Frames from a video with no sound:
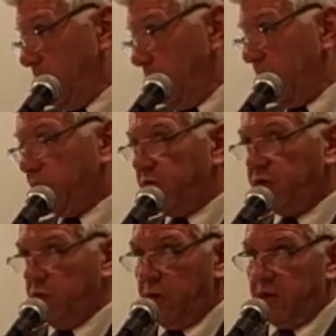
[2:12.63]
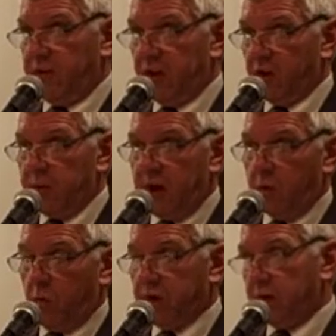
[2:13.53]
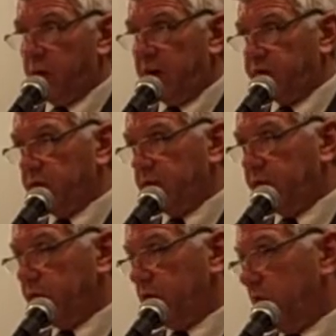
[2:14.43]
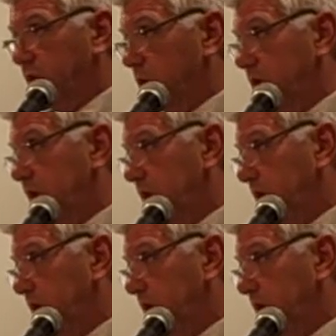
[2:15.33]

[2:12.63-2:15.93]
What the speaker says: rest assured that no matter what congressional district you go in